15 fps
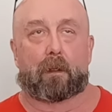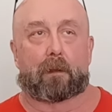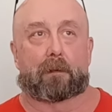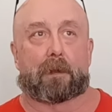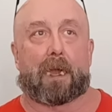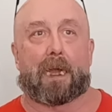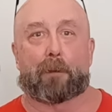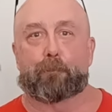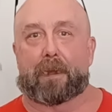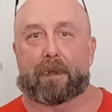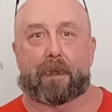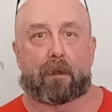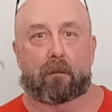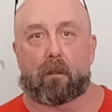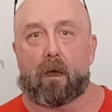guy
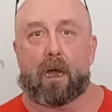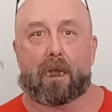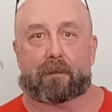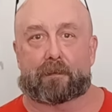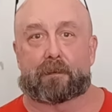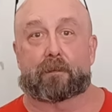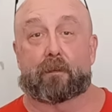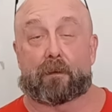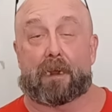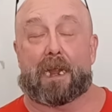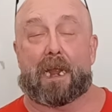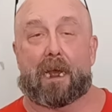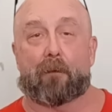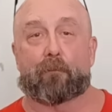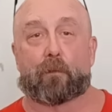picking locks is going to
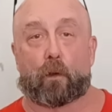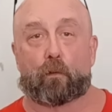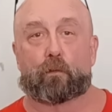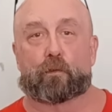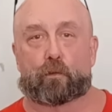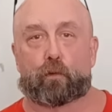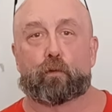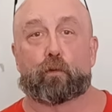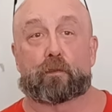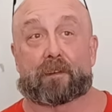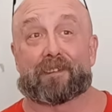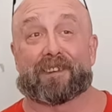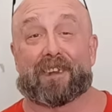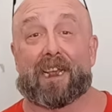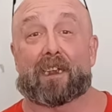have those tools
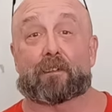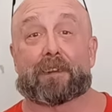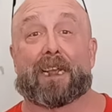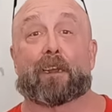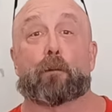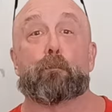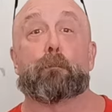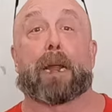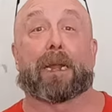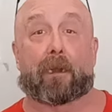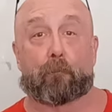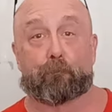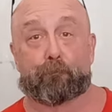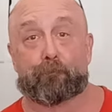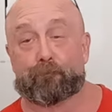because he actually had to make
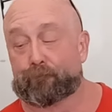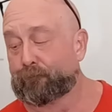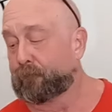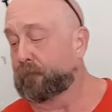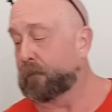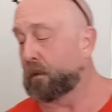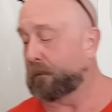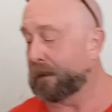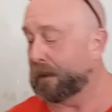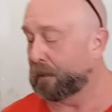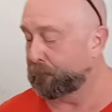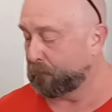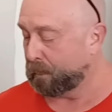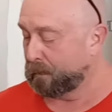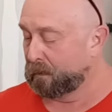them. Okay.
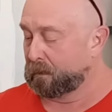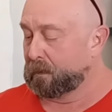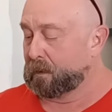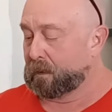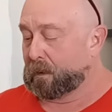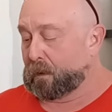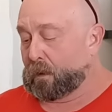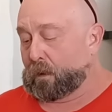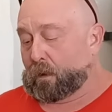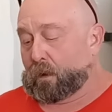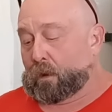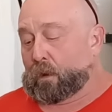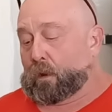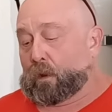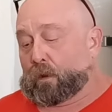
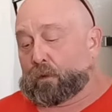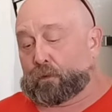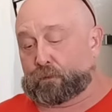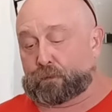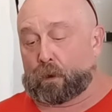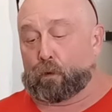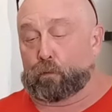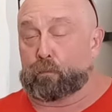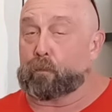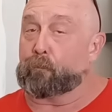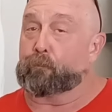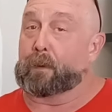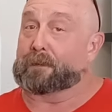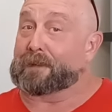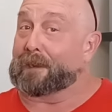So,
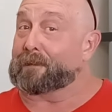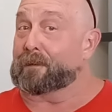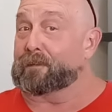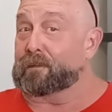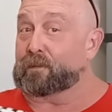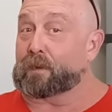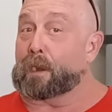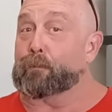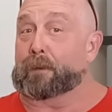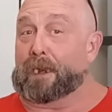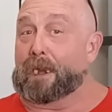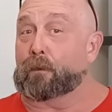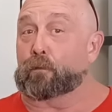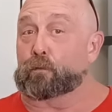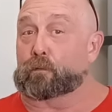but that doesn't stop an
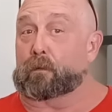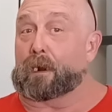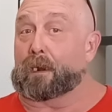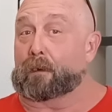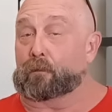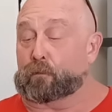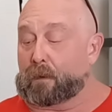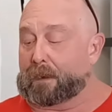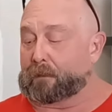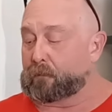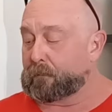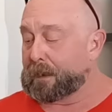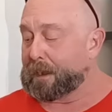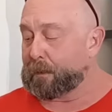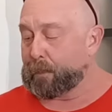angle grinder,
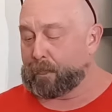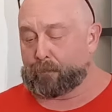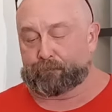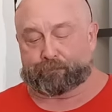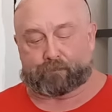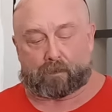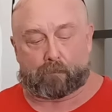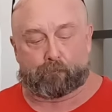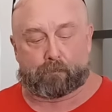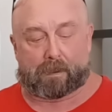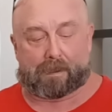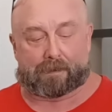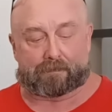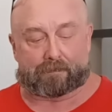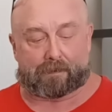right?
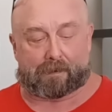But